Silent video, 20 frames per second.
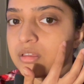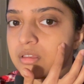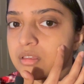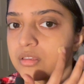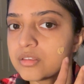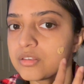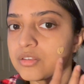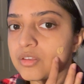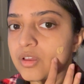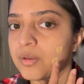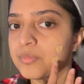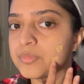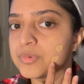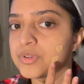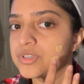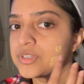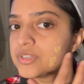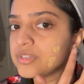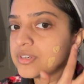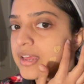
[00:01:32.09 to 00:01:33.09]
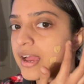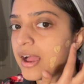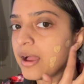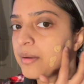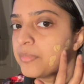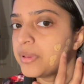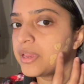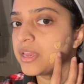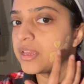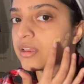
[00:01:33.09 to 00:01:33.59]
So I'm just
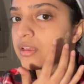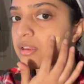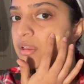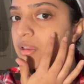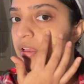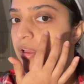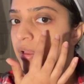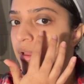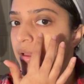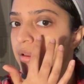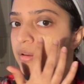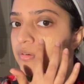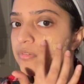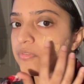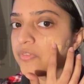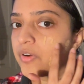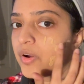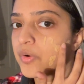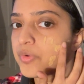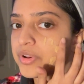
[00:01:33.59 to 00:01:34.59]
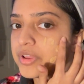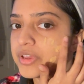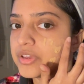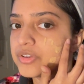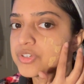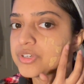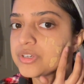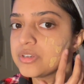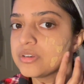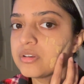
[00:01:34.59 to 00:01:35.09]
dabbing
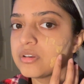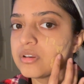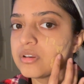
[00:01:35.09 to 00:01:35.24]
foundation.